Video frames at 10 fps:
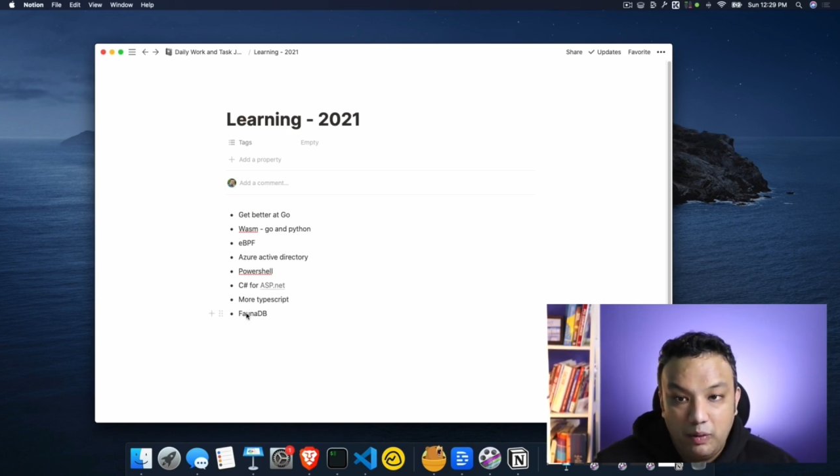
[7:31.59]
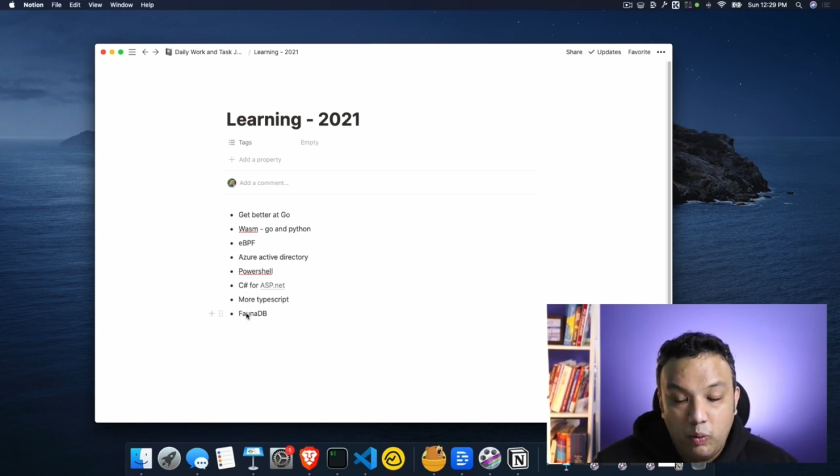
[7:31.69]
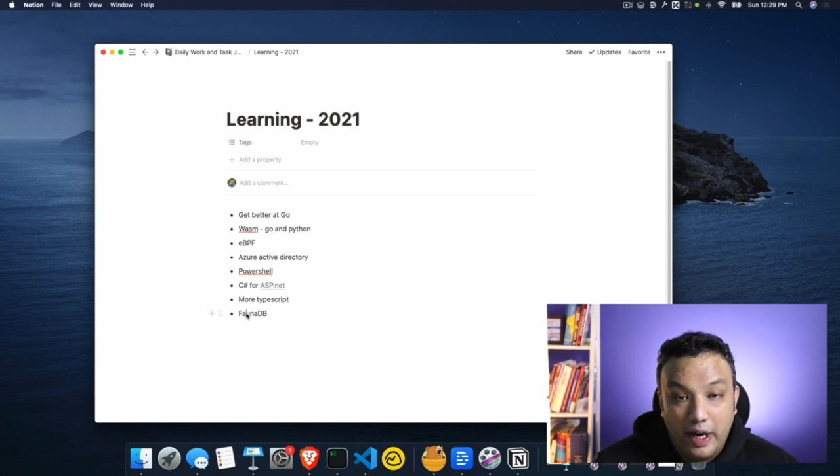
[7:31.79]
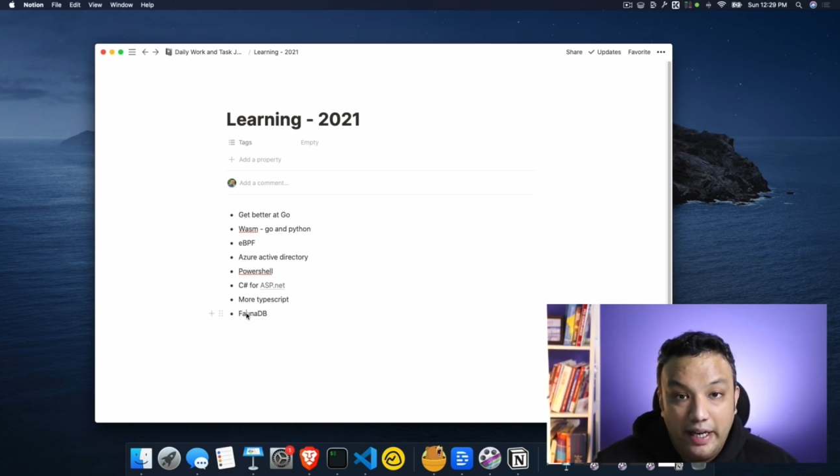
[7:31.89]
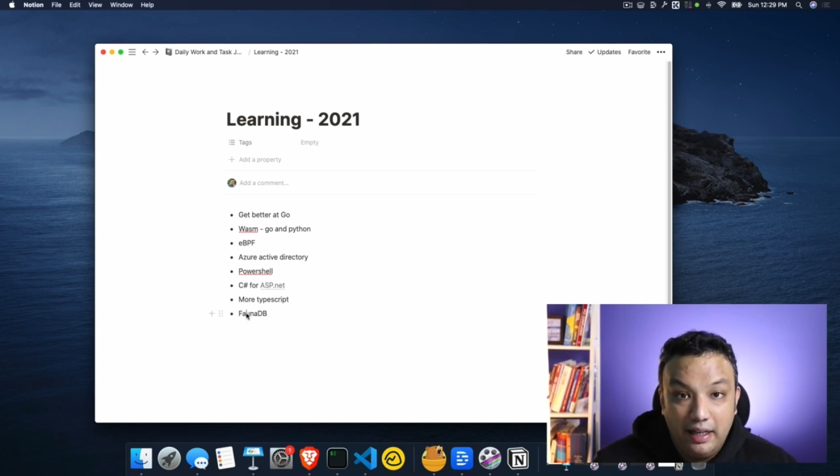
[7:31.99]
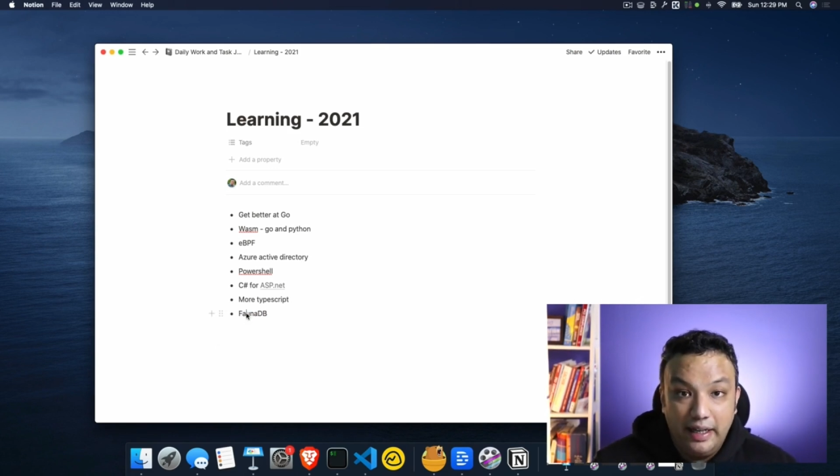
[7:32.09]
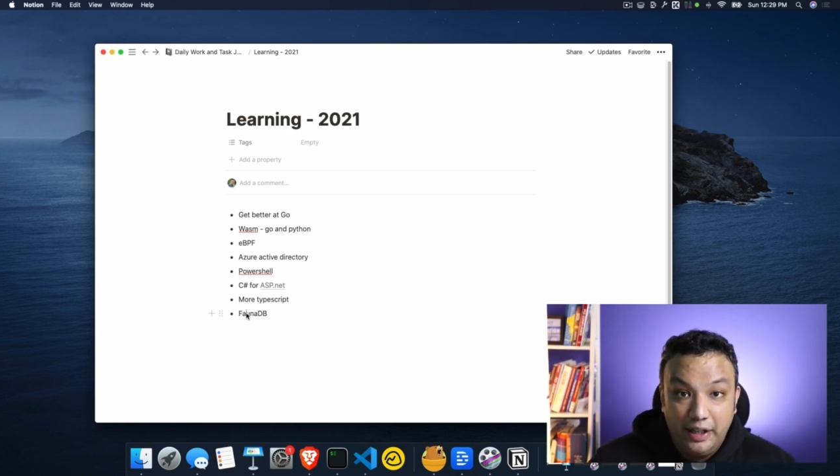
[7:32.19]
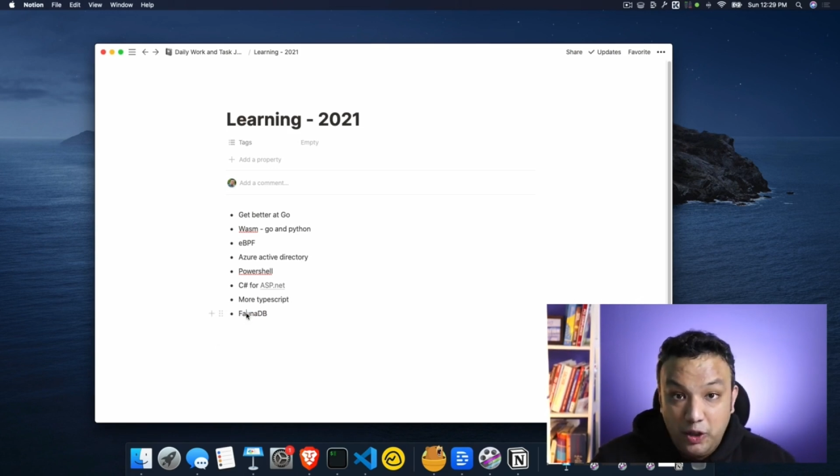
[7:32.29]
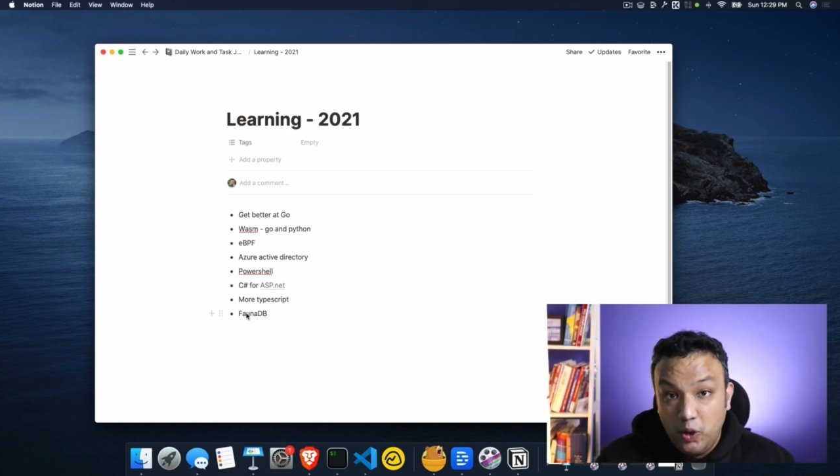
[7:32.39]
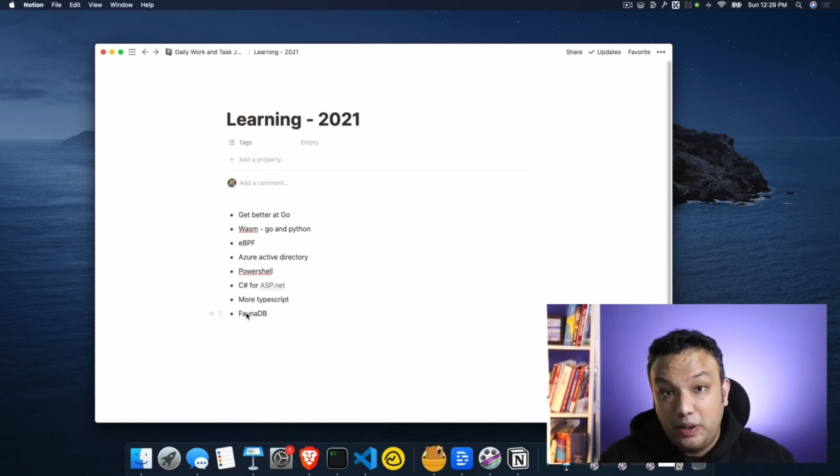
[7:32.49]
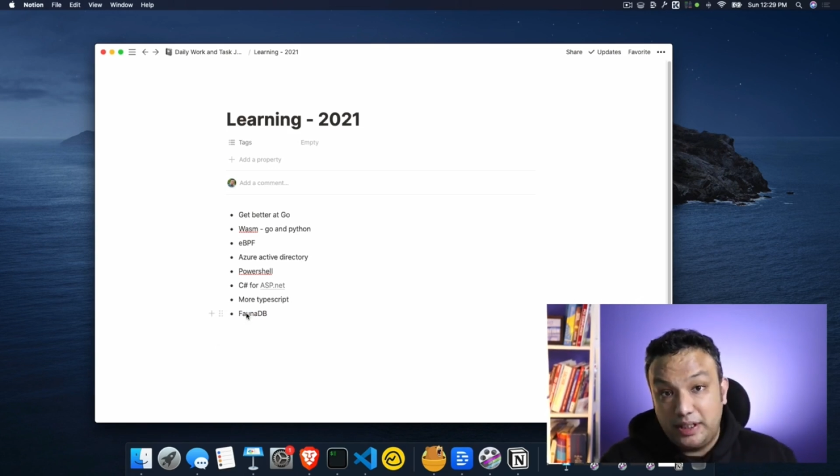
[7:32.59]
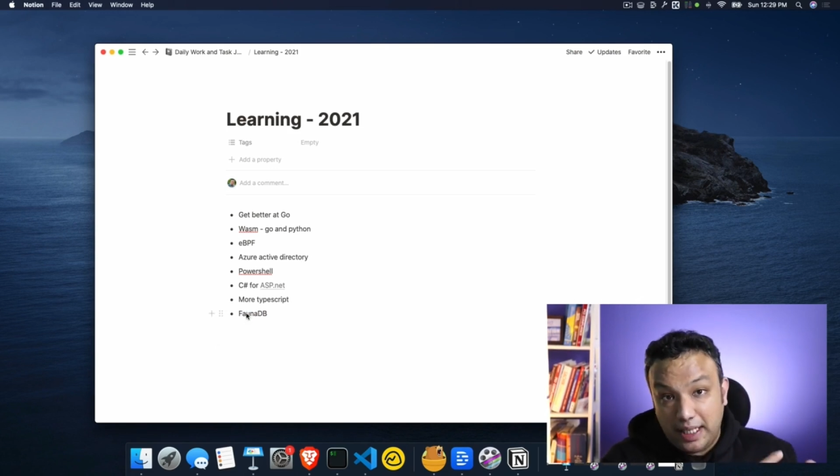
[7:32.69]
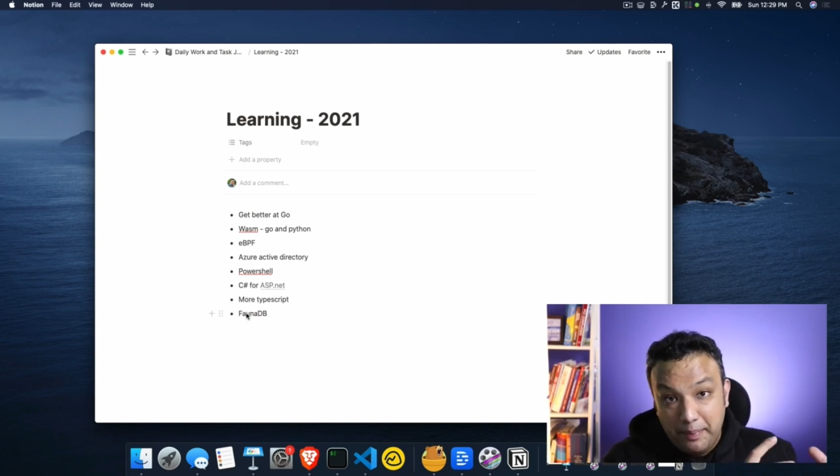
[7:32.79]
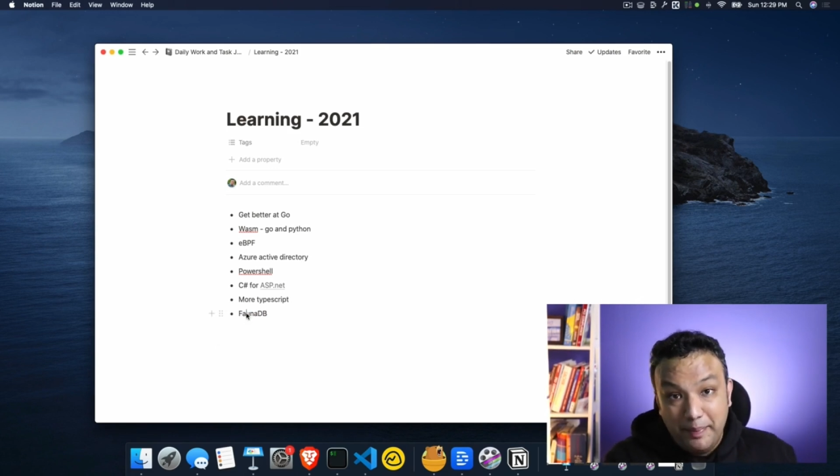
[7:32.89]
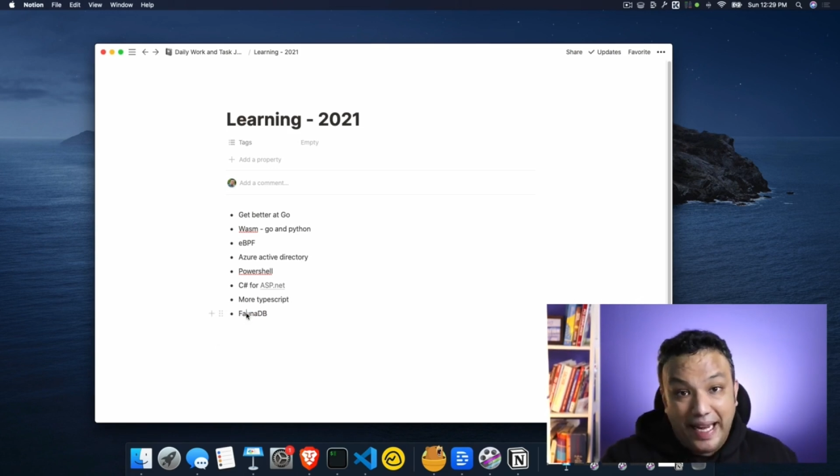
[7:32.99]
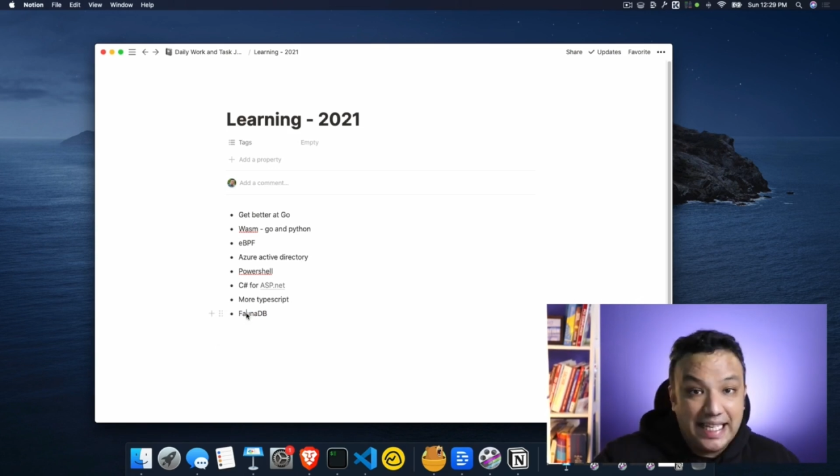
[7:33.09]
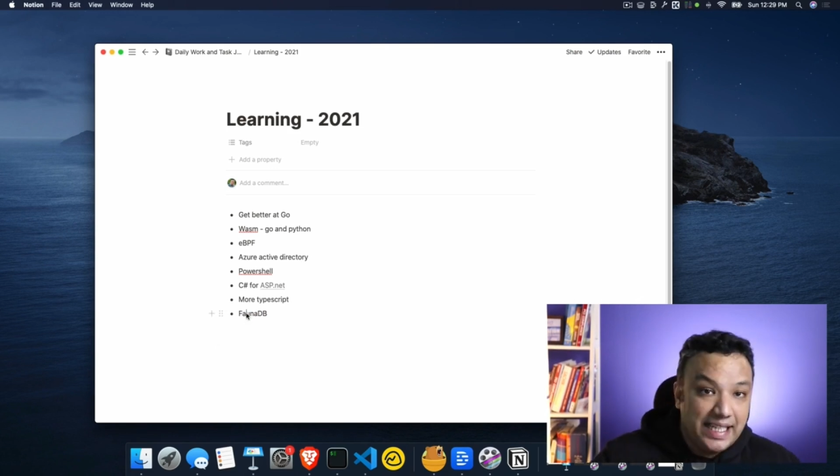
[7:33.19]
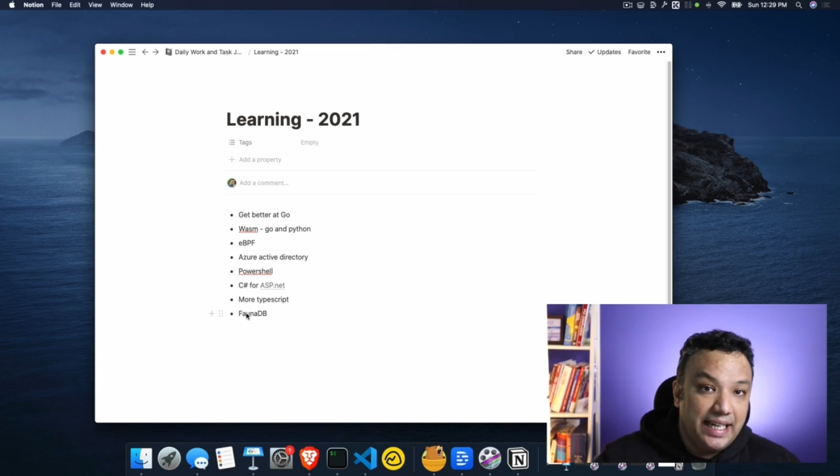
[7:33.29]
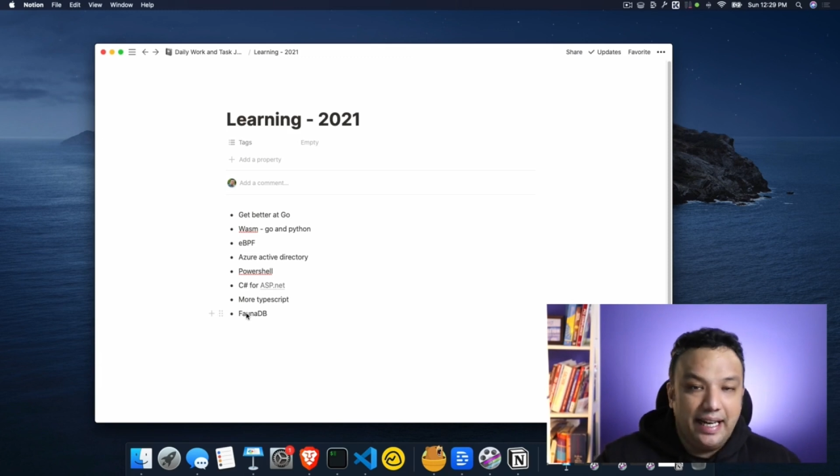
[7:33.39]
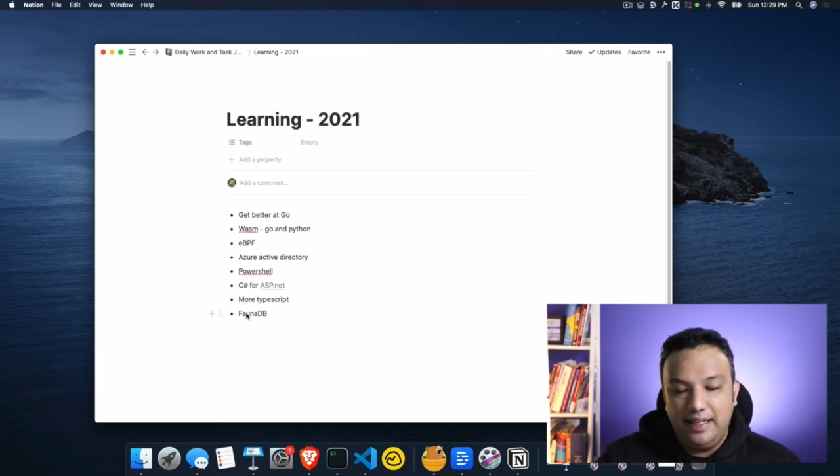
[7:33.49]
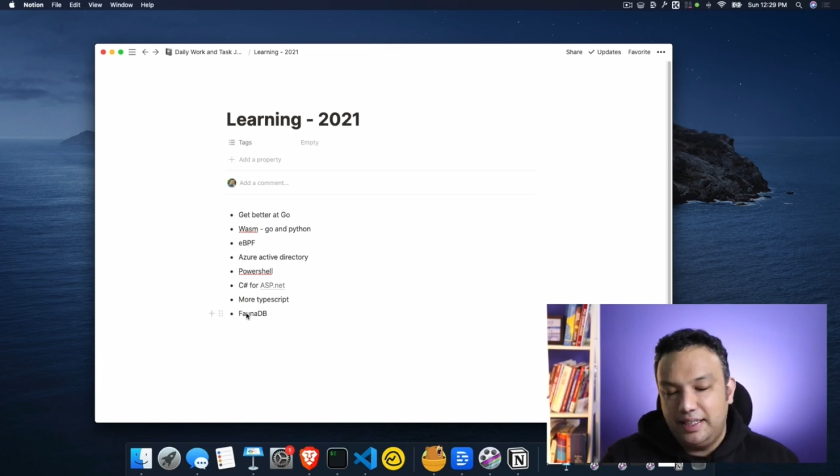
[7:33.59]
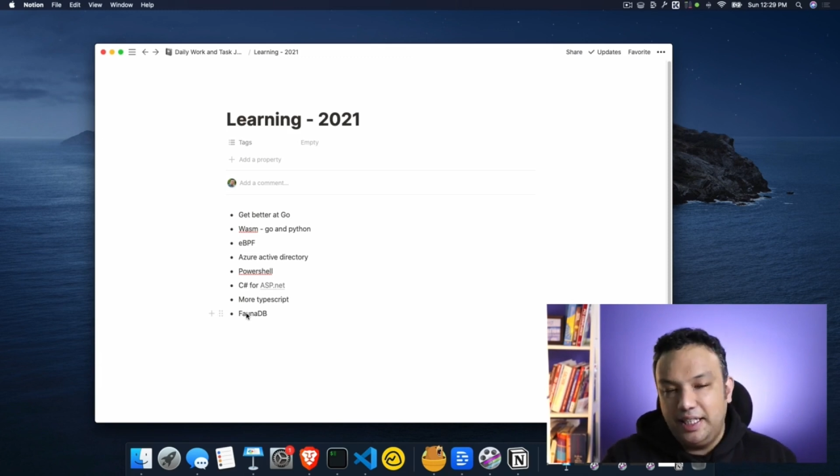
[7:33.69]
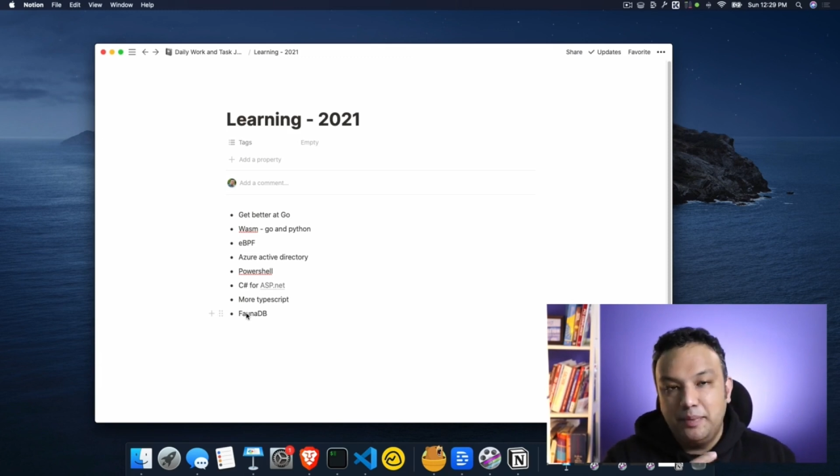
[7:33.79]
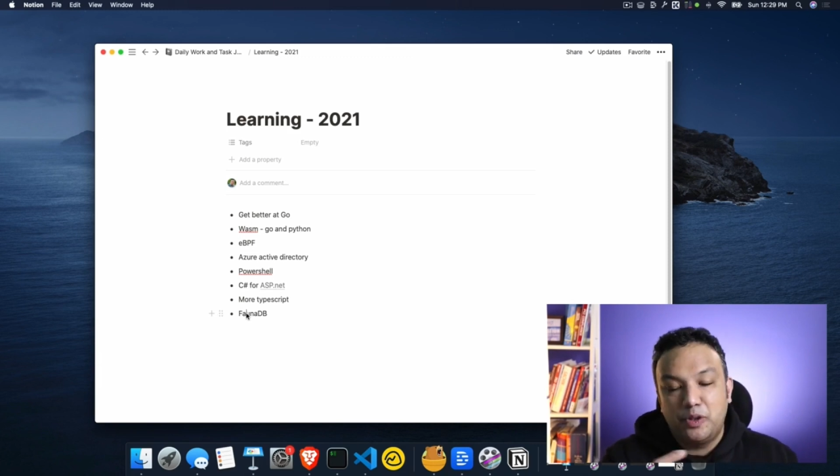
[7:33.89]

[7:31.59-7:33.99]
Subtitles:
while it looks amazing and it seems